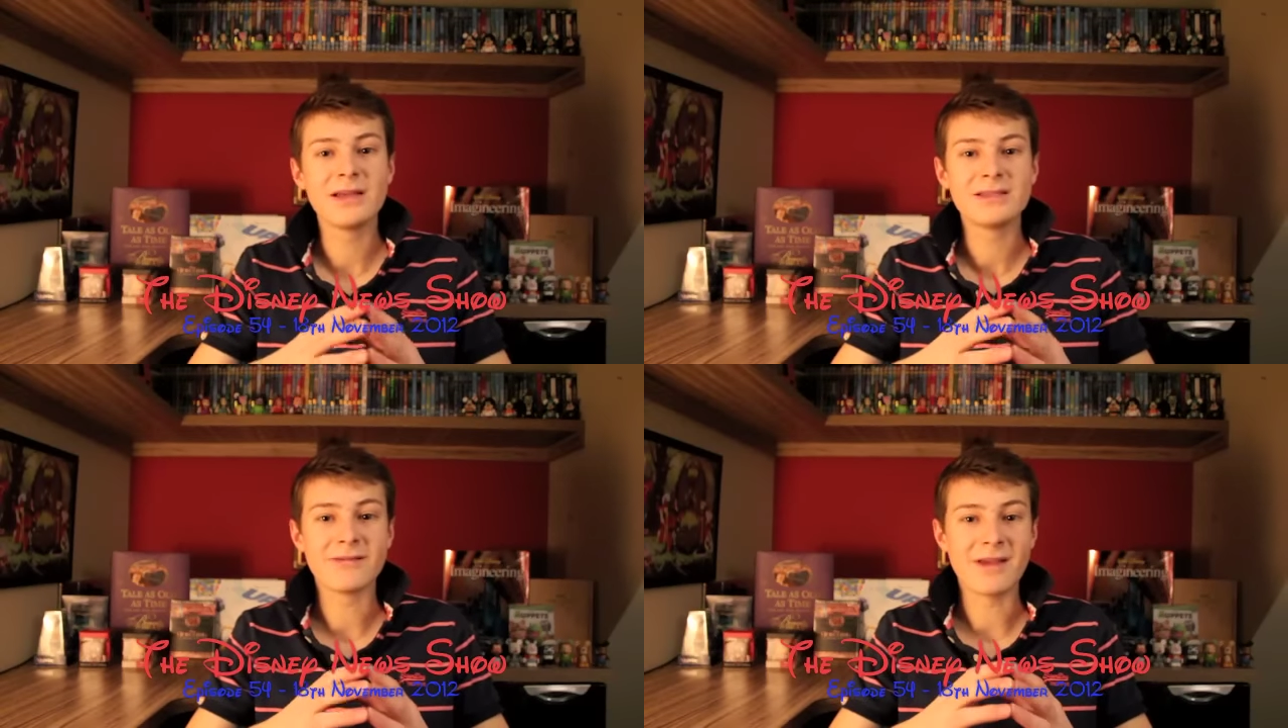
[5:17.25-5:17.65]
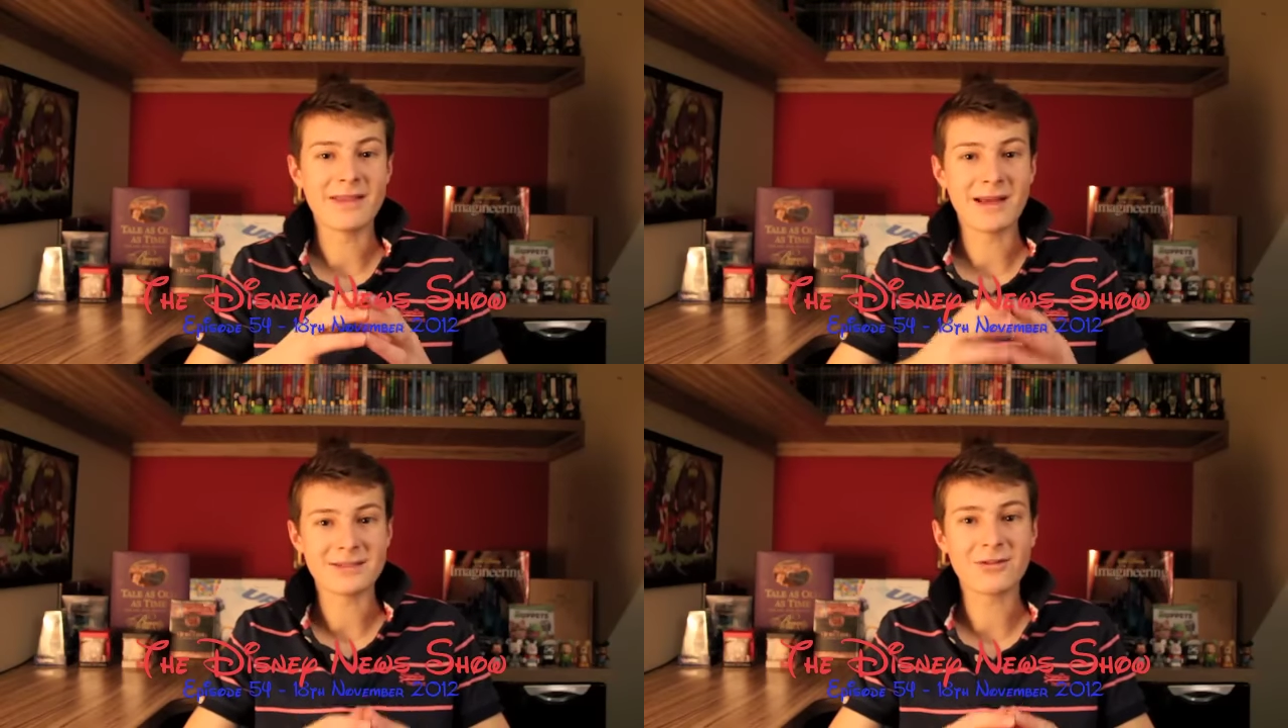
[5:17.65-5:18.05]
So yeah,
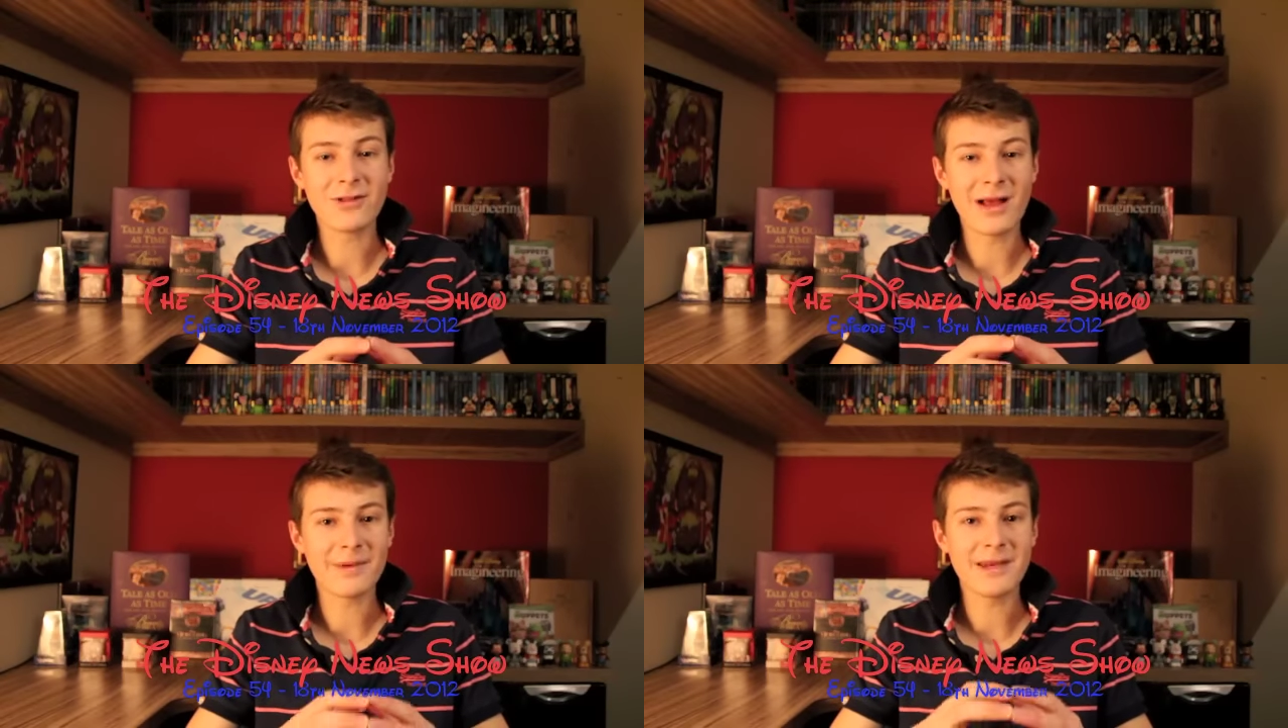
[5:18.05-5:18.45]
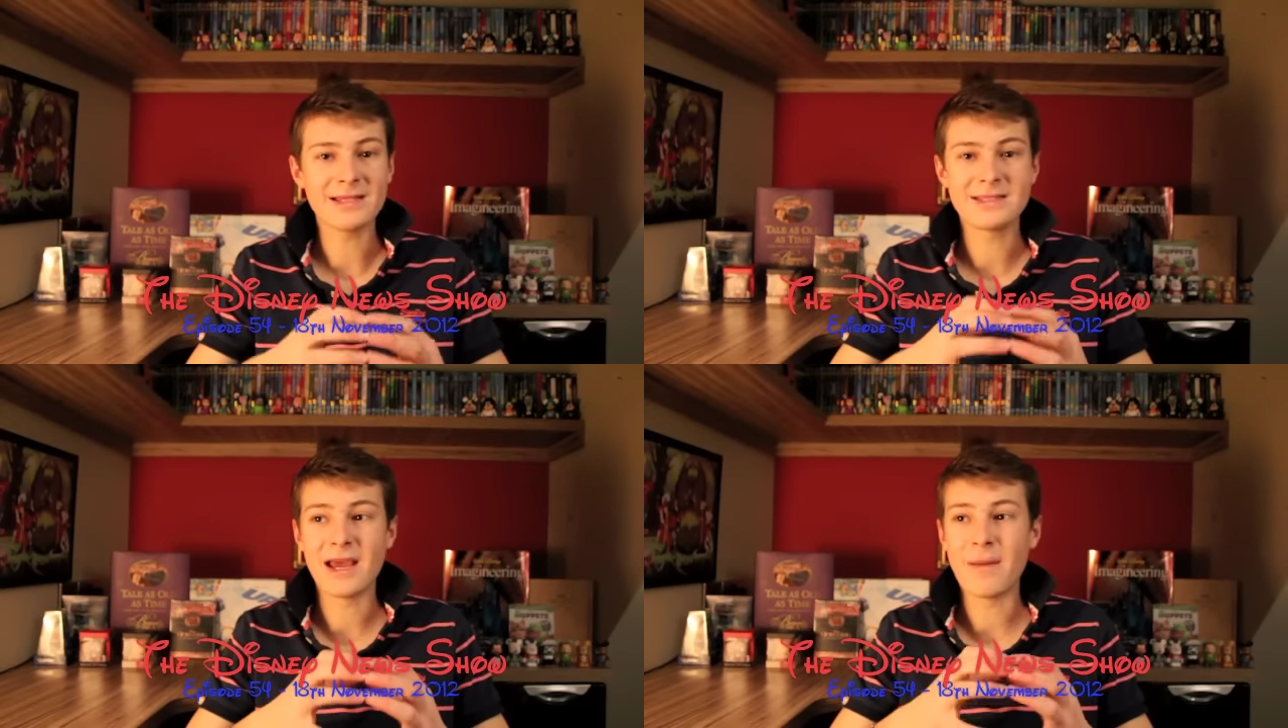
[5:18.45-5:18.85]
that's all happening
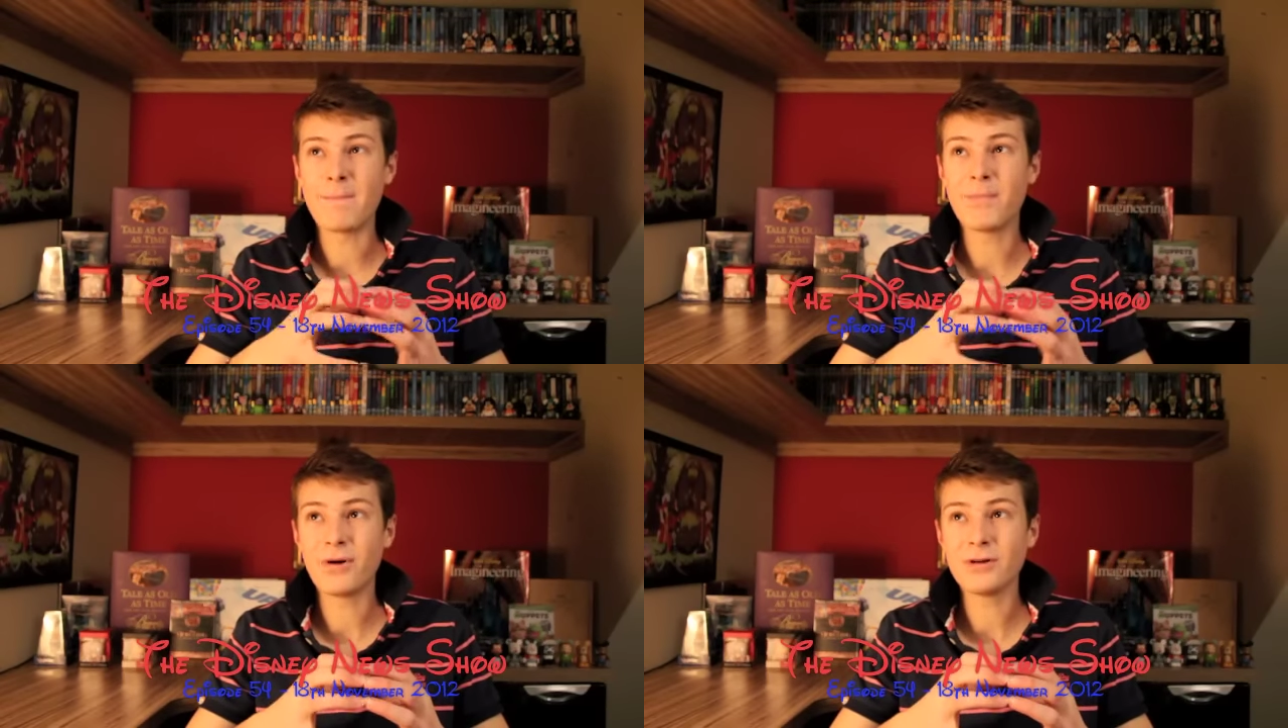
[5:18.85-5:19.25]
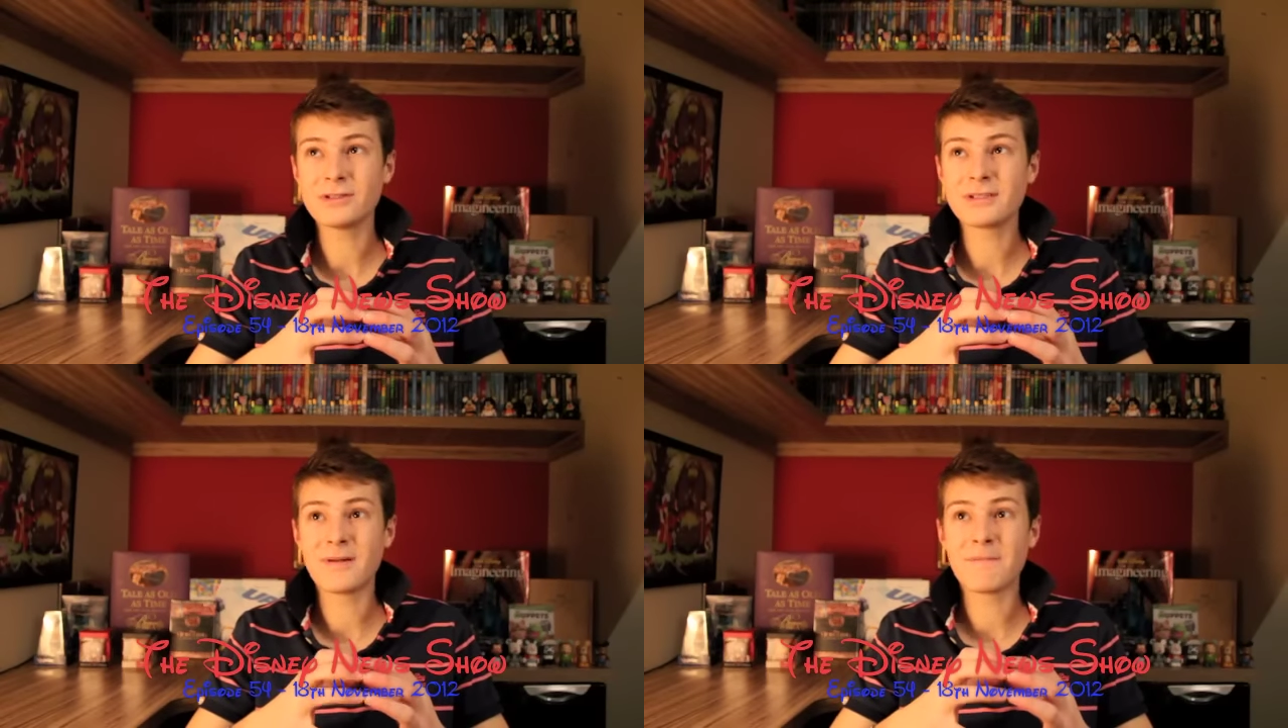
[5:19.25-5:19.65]
next year.
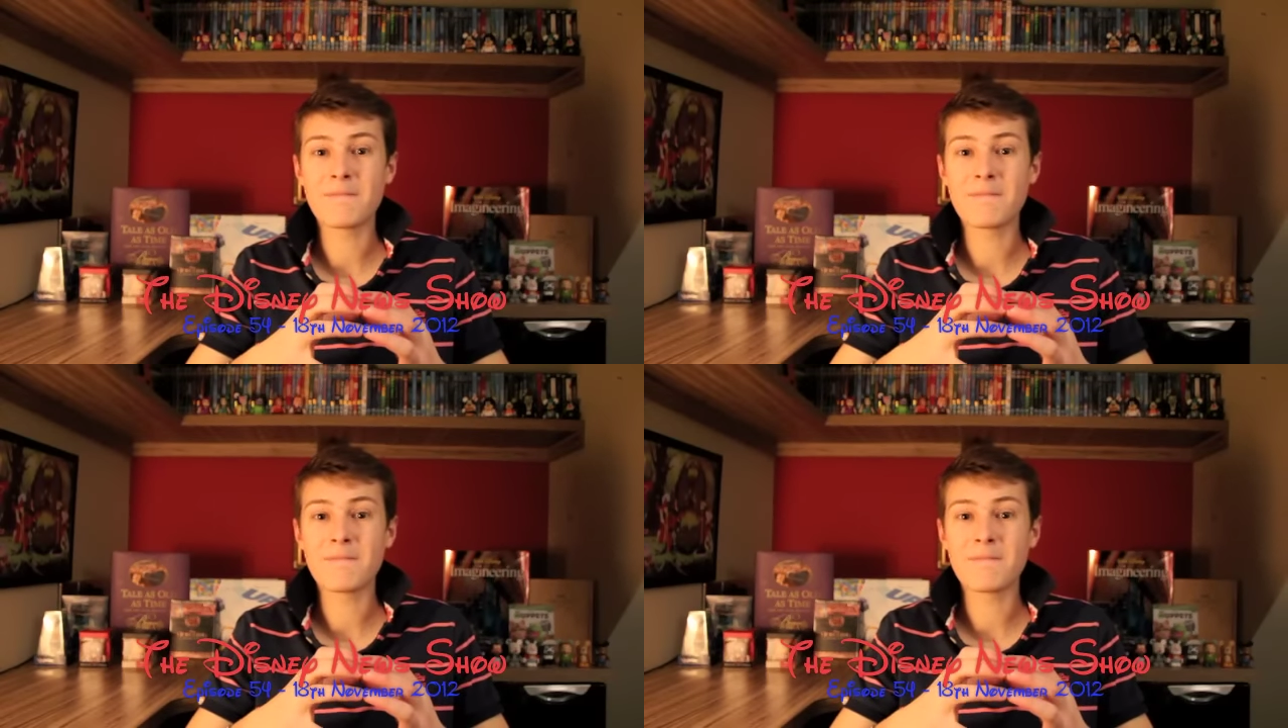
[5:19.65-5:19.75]
But